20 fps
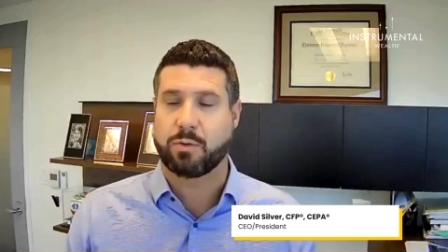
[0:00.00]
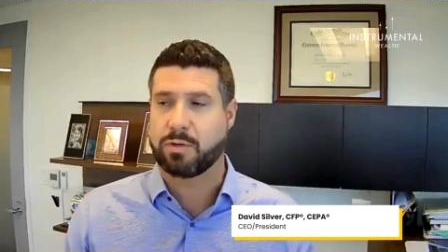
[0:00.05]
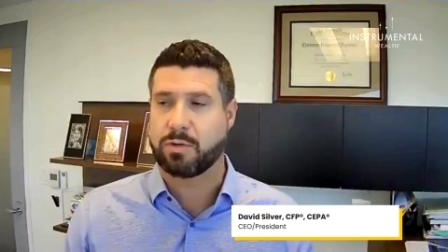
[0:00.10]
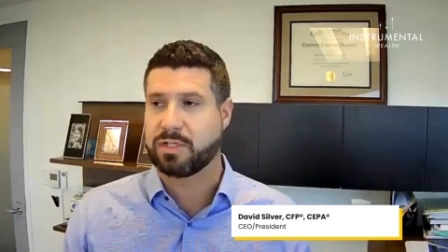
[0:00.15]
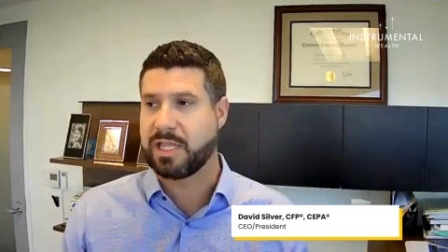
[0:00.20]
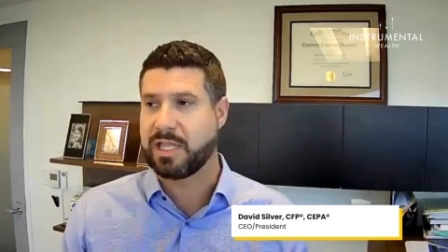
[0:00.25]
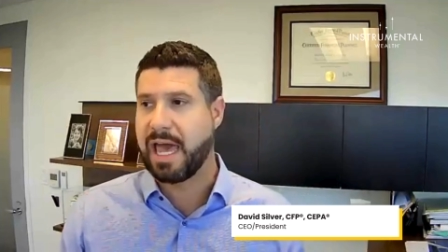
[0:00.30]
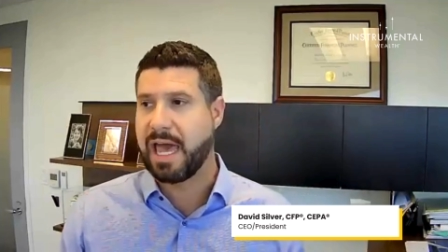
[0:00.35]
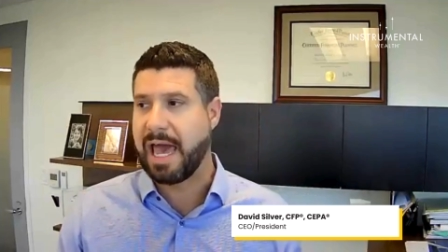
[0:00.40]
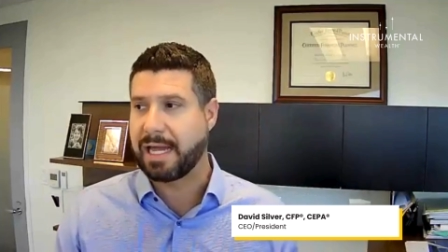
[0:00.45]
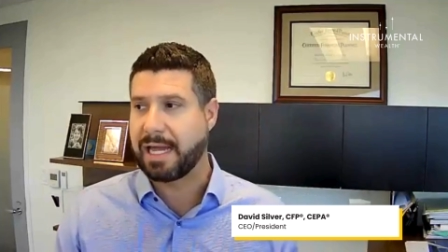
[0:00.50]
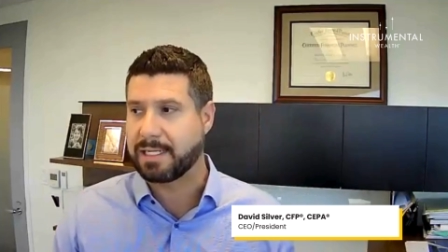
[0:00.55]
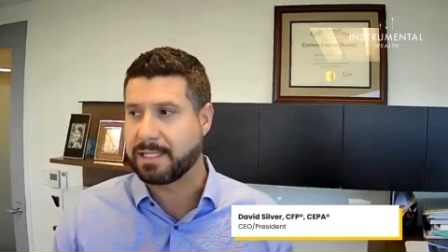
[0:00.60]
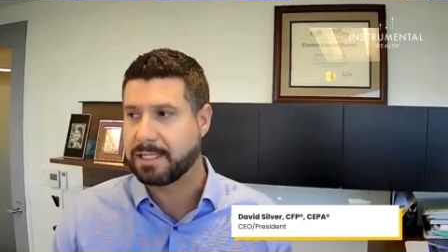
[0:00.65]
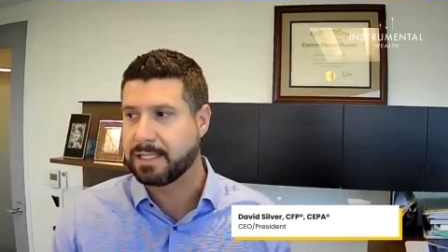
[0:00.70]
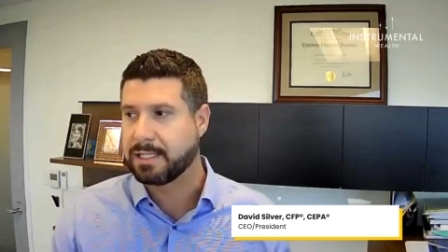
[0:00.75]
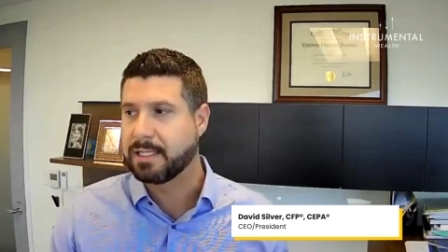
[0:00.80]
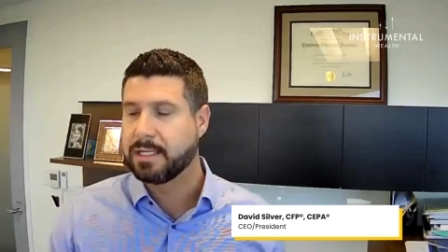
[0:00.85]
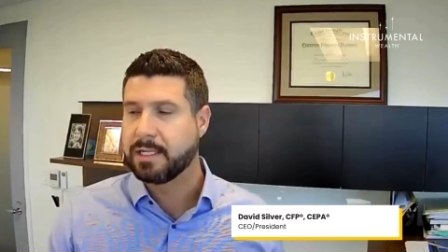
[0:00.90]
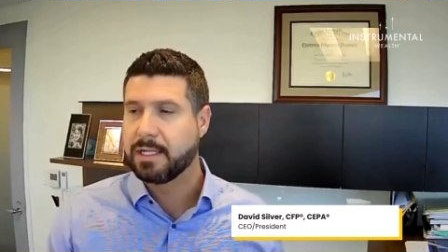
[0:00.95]
towards that.
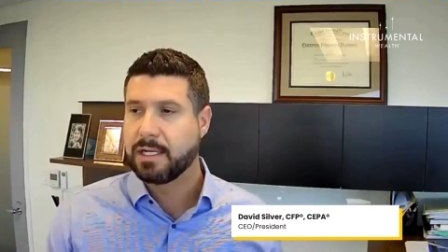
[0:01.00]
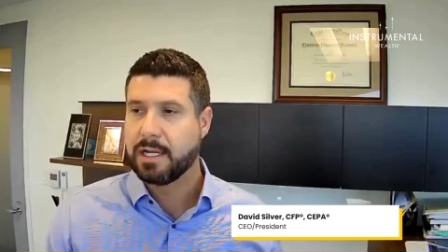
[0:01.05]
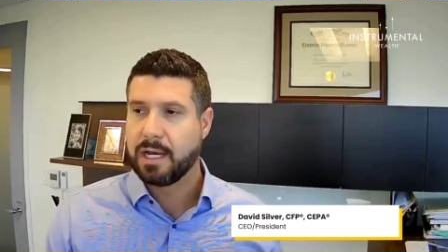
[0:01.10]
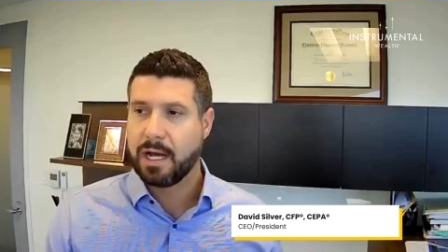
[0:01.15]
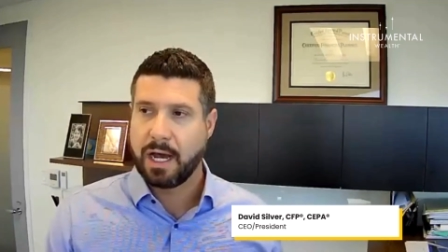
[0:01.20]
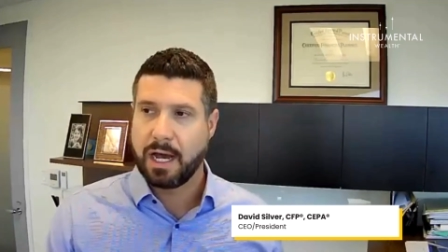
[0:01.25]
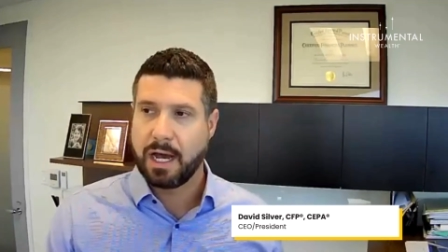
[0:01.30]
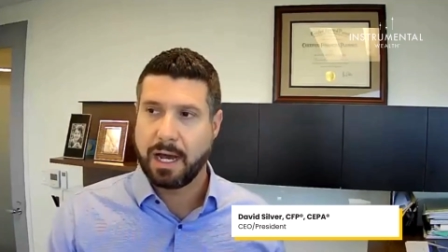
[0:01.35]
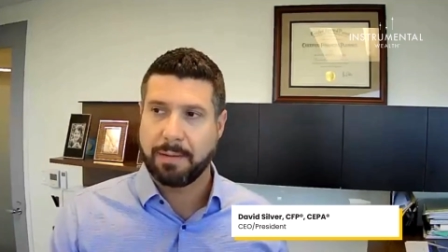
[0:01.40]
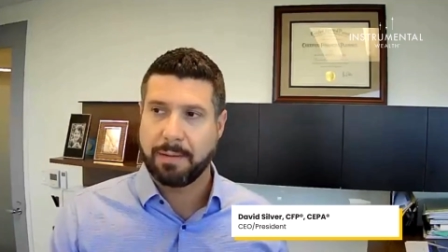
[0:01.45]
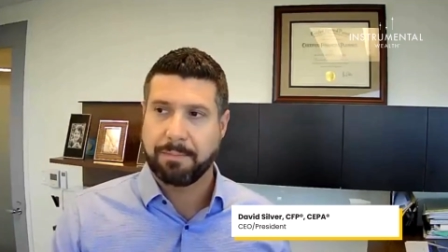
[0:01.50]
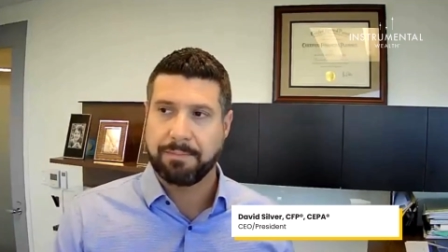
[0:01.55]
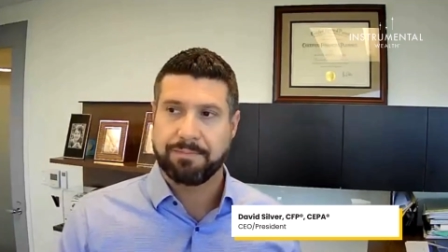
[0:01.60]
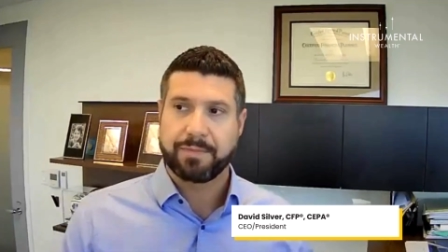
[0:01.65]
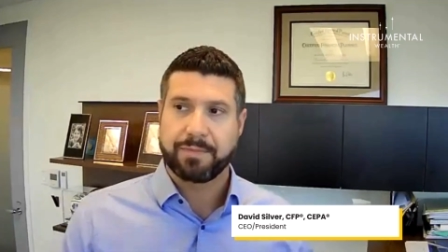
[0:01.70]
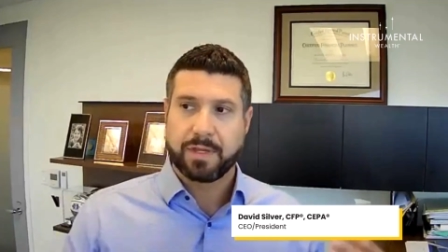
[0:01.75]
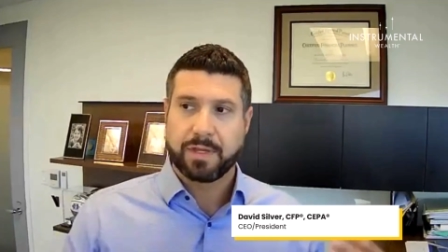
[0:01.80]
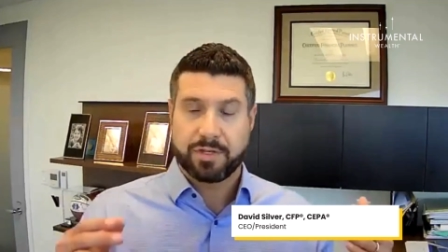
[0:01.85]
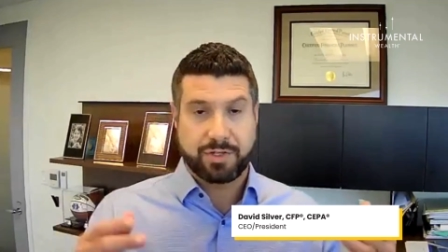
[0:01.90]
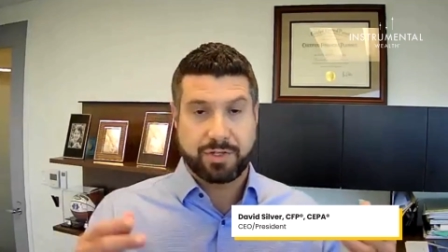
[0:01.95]

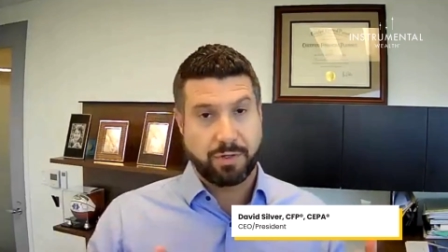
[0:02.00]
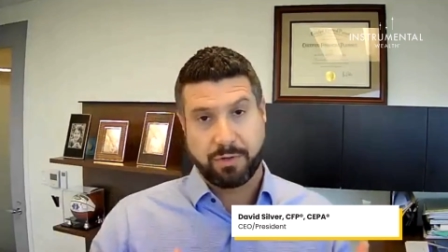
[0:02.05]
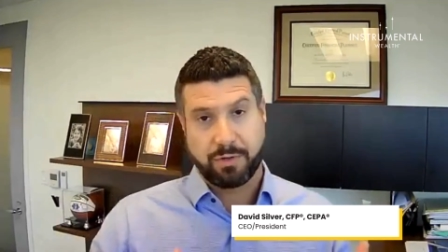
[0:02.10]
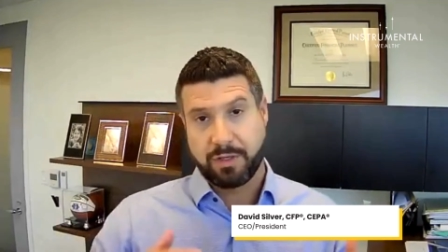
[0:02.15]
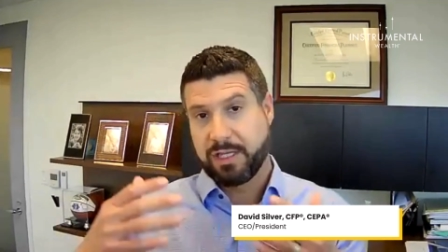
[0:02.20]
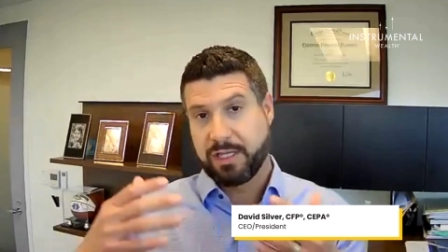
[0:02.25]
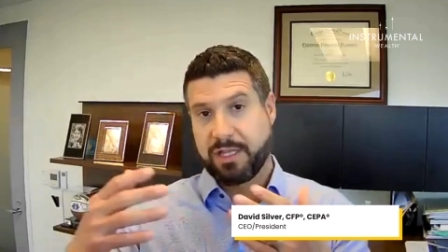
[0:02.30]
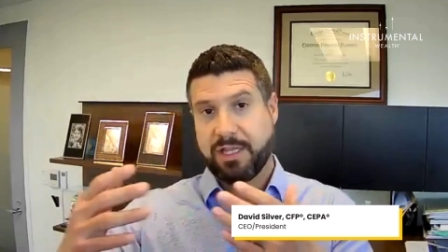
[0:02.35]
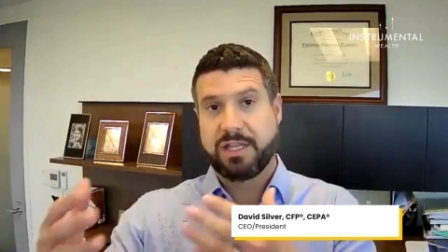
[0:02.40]
Certainly